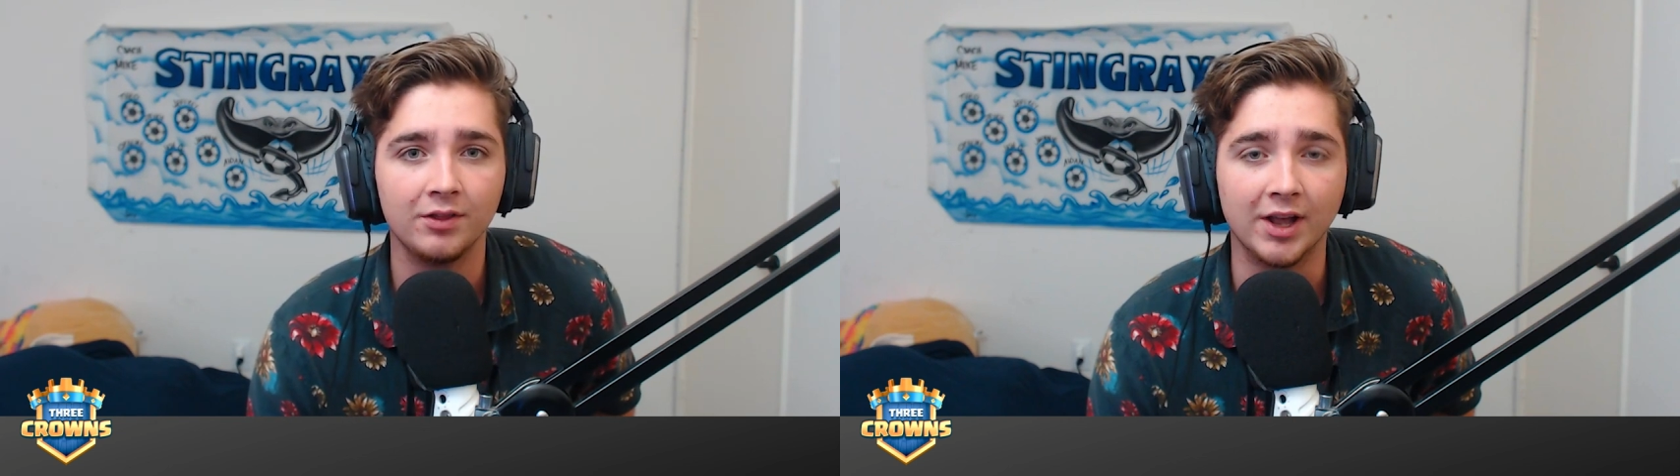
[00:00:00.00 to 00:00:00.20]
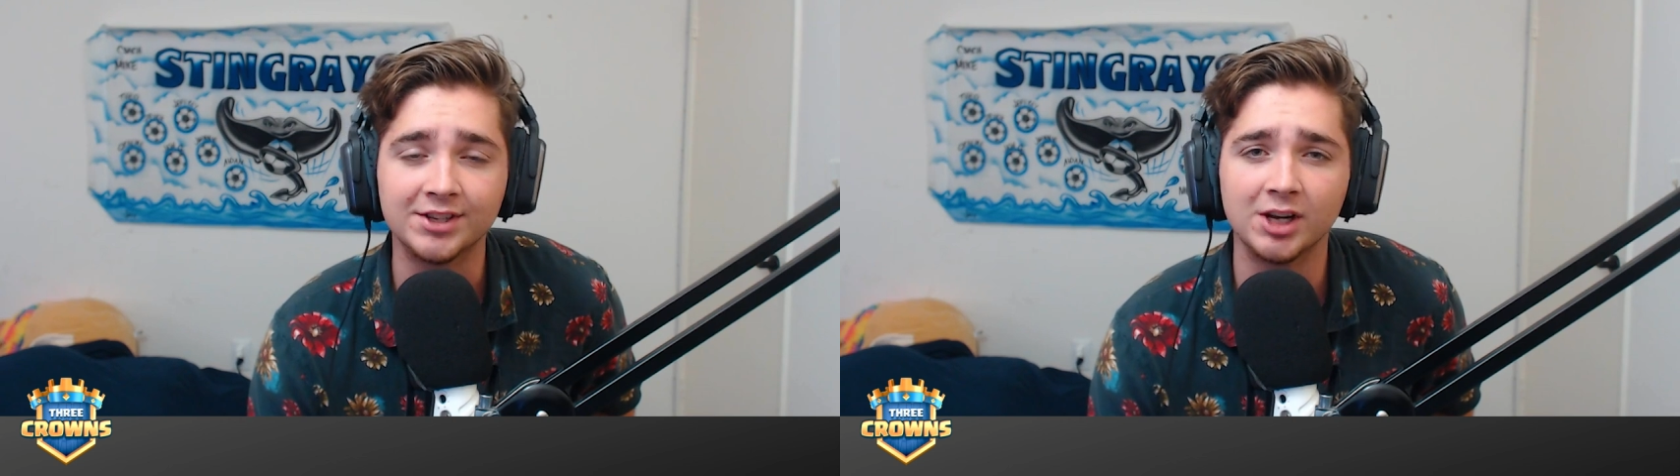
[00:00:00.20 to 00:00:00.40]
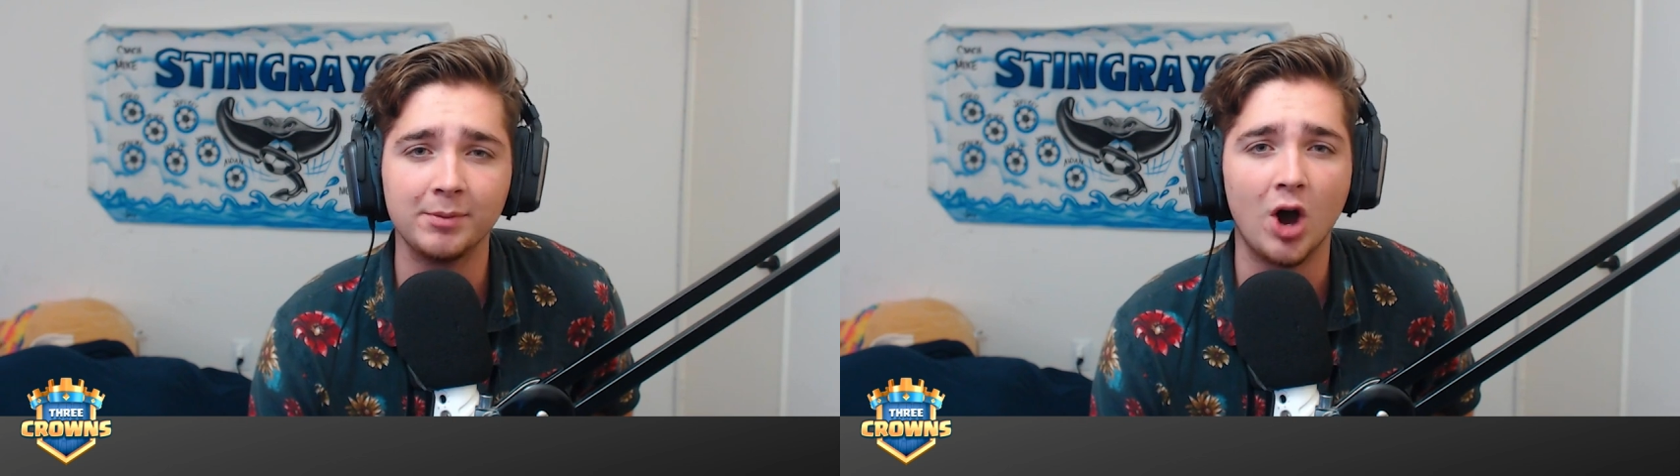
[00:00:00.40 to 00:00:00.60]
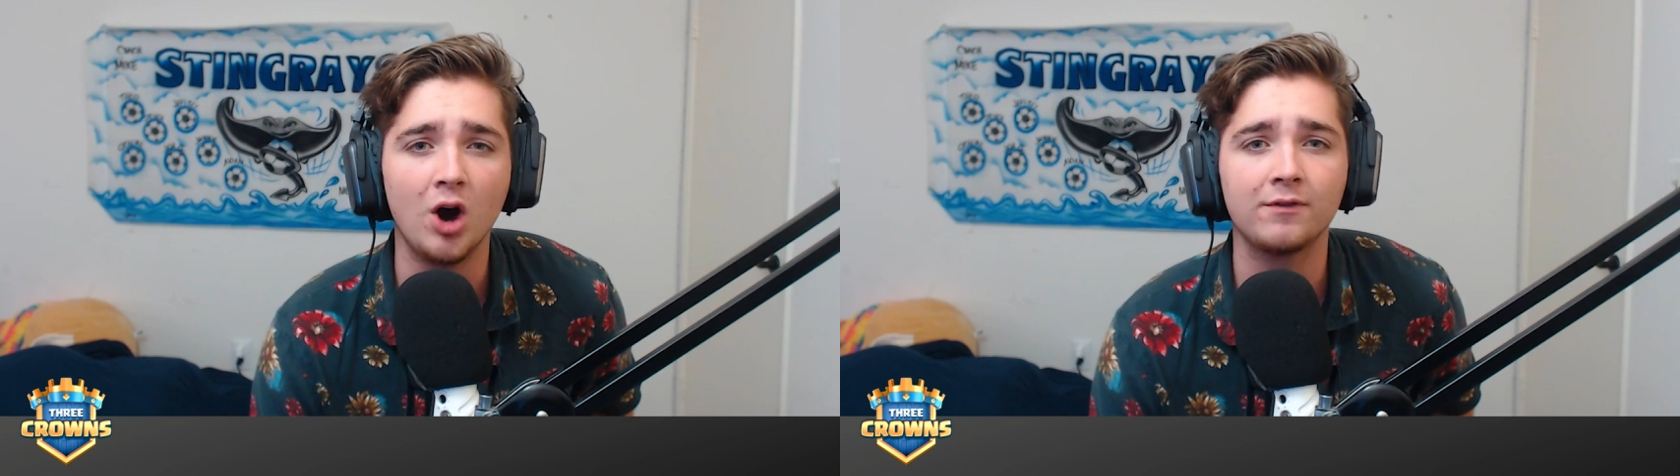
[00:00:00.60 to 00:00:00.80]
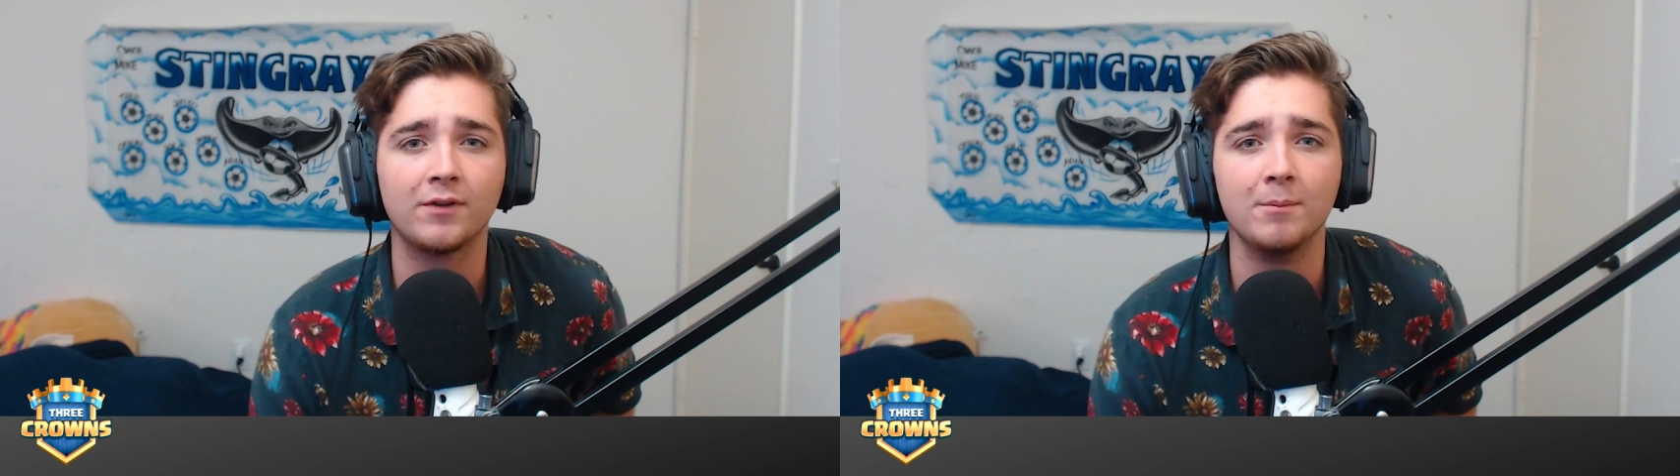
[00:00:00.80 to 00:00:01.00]
That's going to be
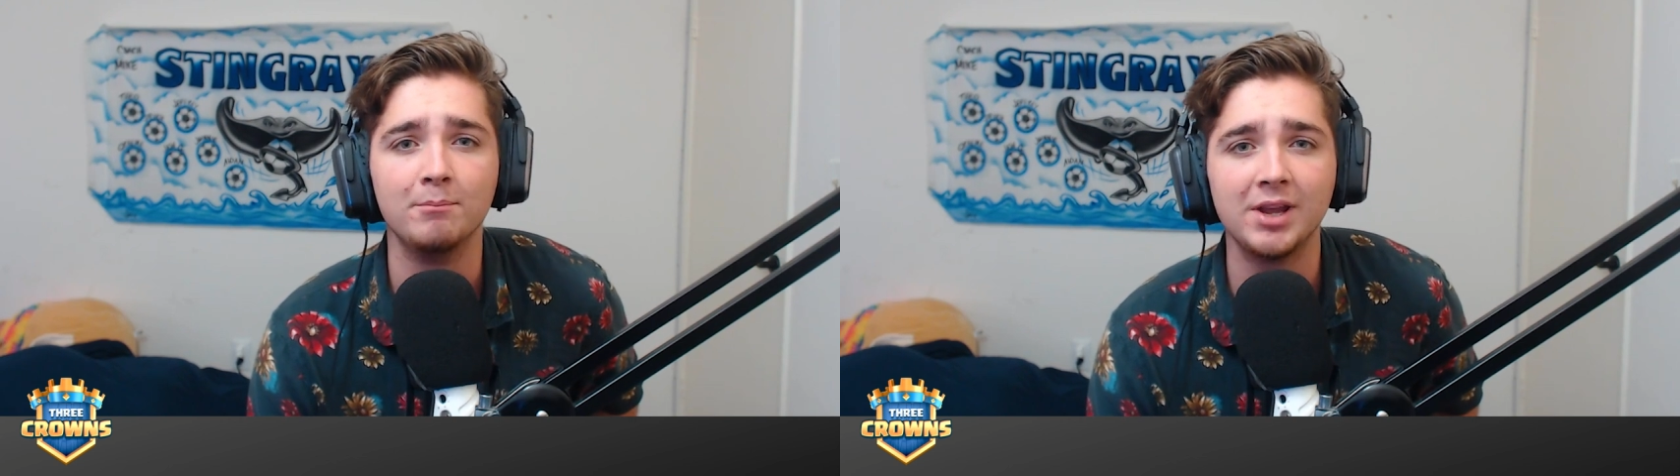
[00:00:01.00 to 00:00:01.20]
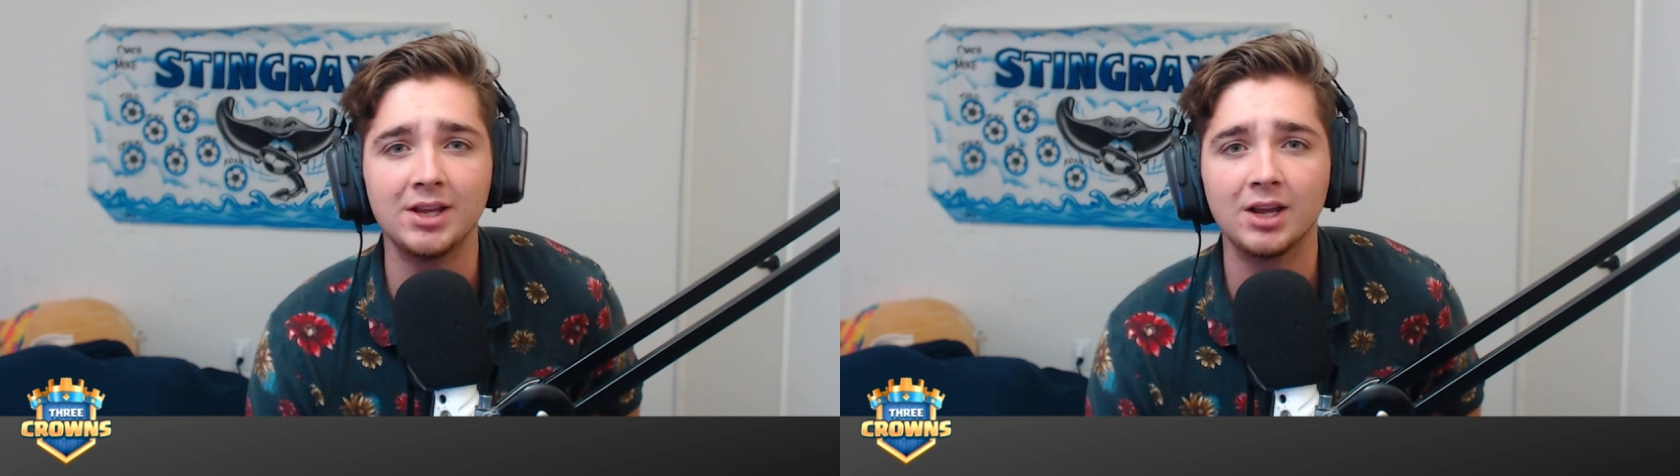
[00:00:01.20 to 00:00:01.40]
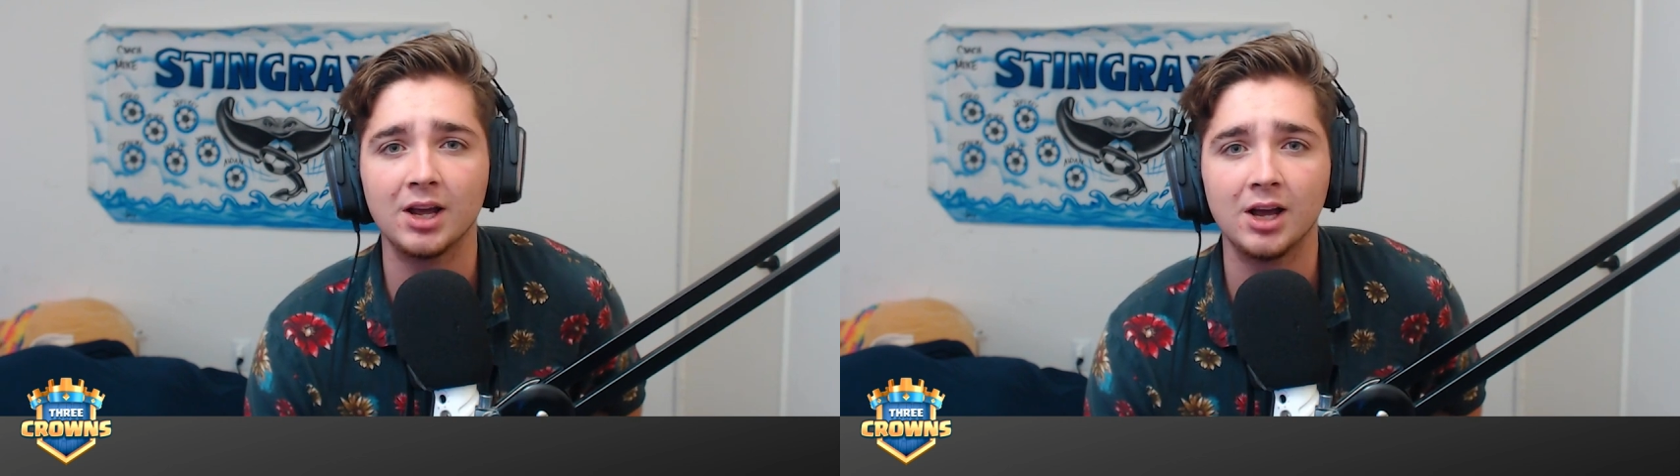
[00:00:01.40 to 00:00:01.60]
all from me.